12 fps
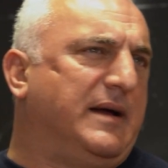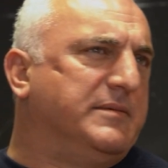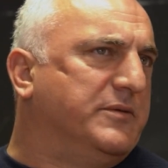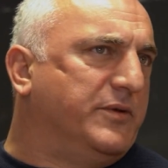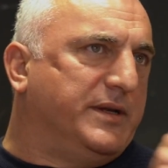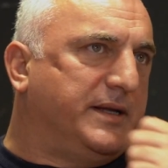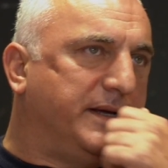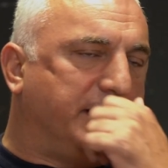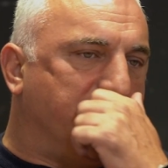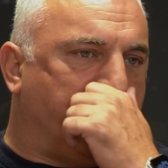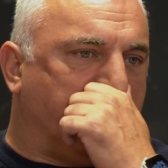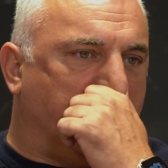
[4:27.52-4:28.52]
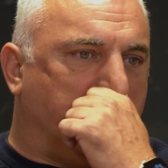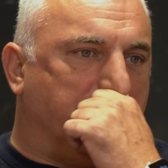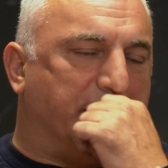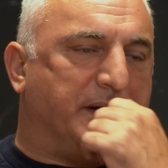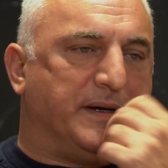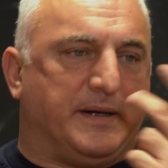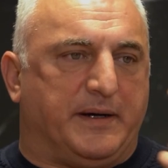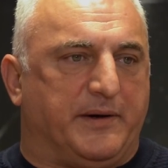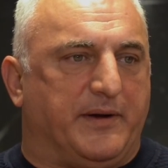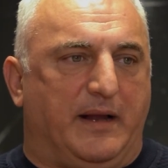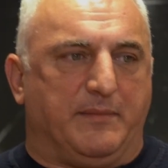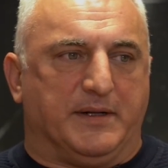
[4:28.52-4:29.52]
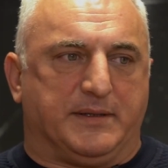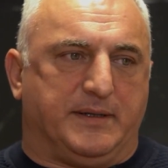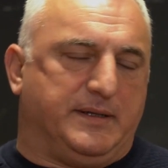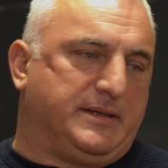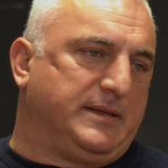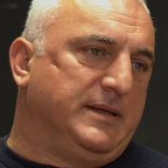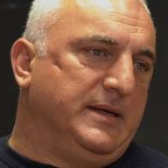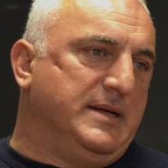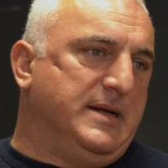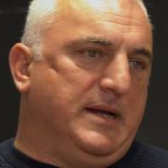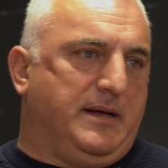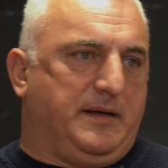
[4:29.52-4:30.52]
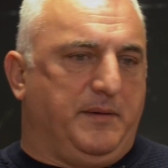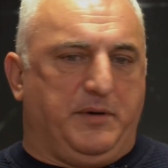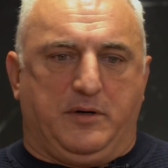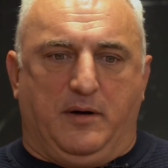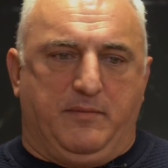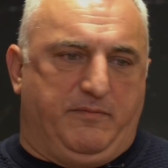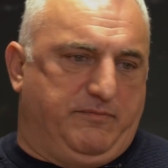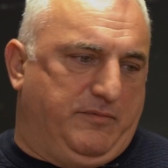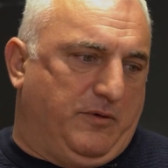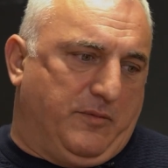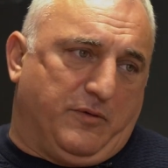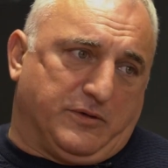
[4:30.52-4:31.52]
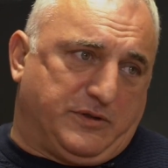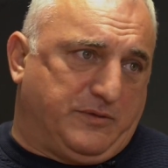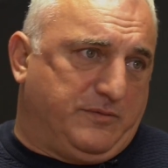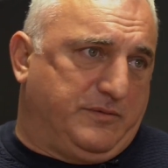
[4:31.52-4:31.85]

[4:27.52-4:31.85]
time when he came from uh, Real Madrid, he became almost